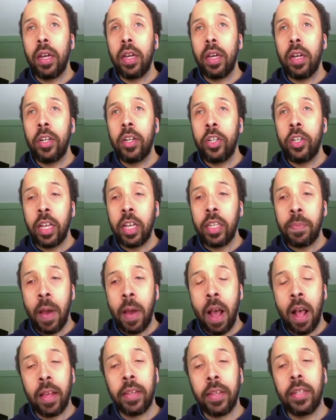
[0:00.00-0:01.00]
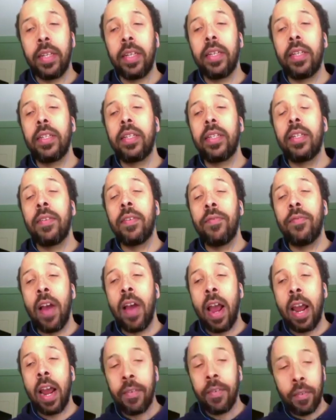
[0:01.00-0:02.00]
just policies, to fight
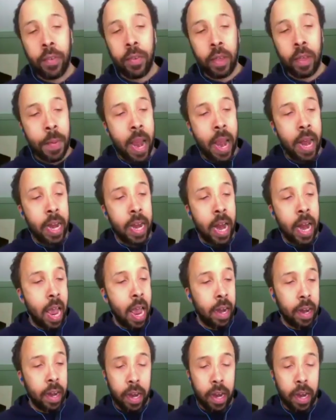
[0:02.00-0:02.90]
for them, and not